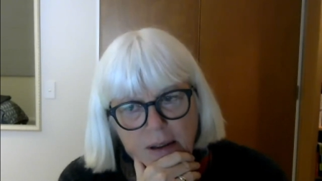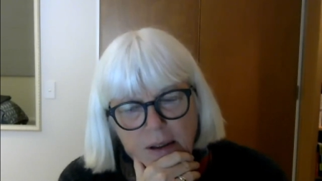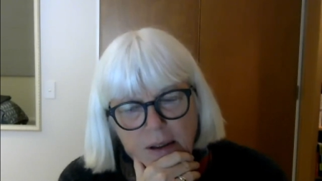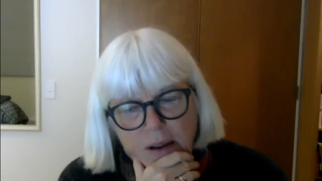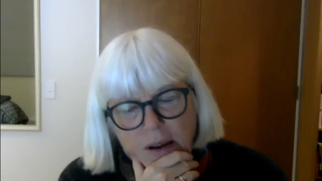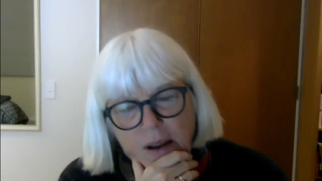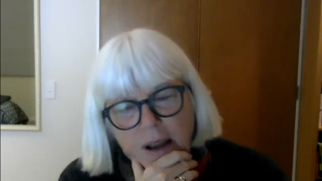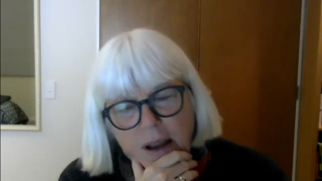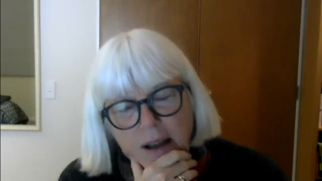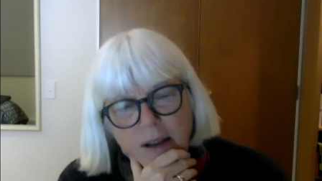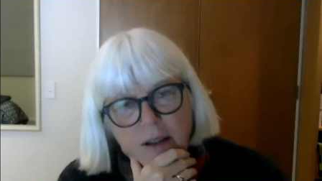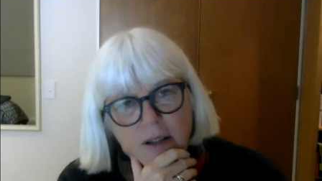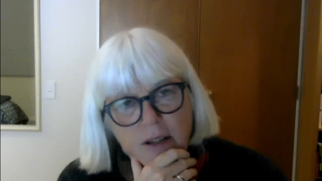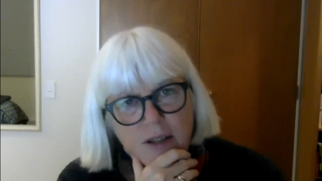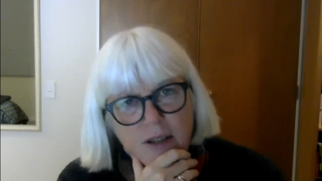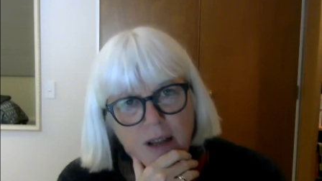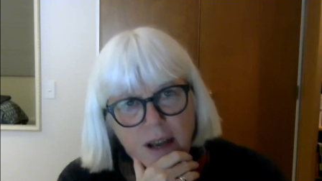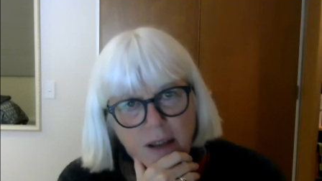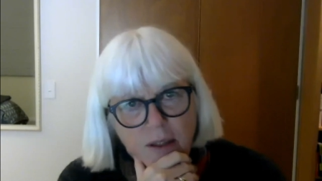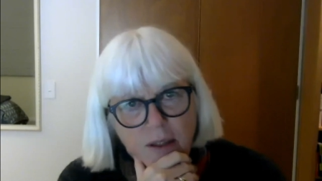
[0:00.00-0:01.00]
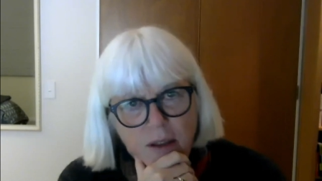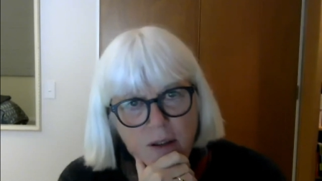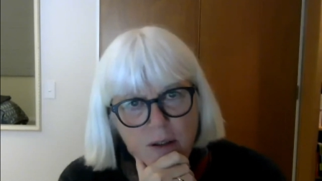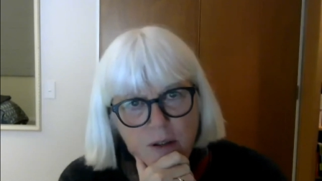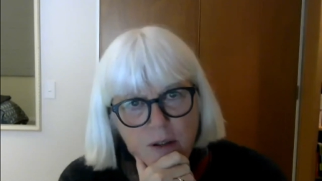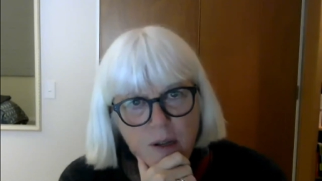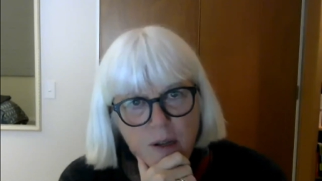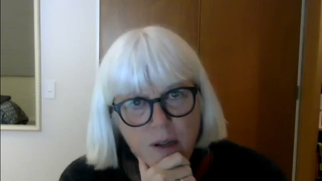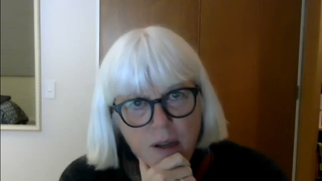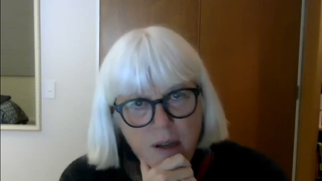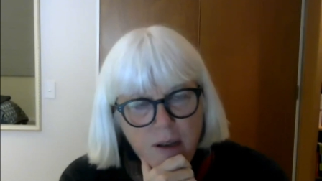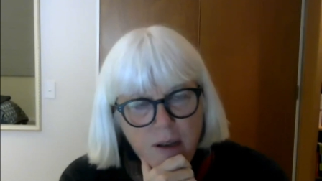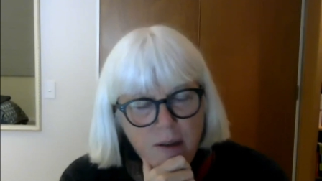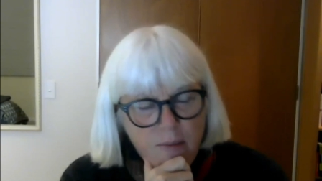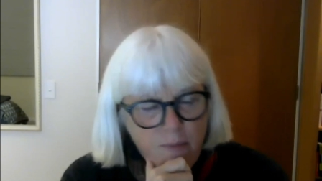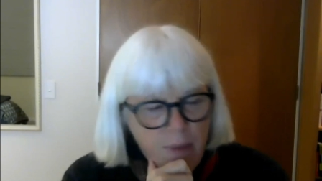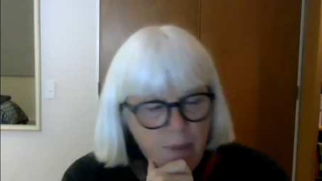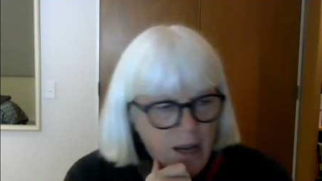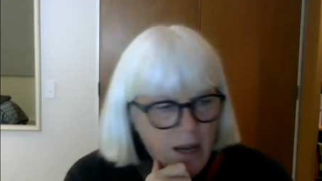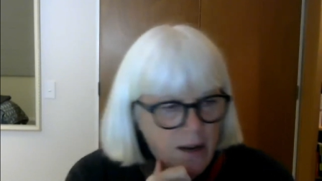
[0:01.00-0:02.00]
I hate to say this,
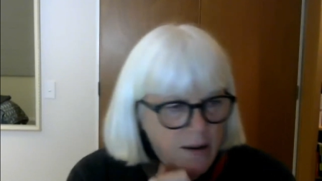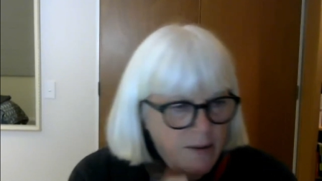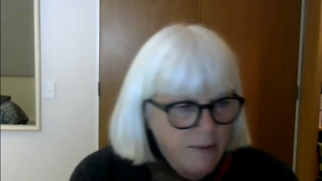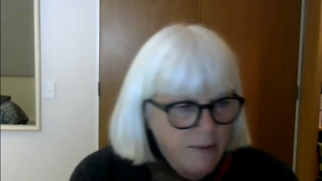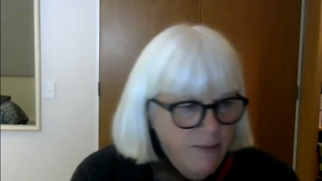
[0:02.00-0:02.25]
but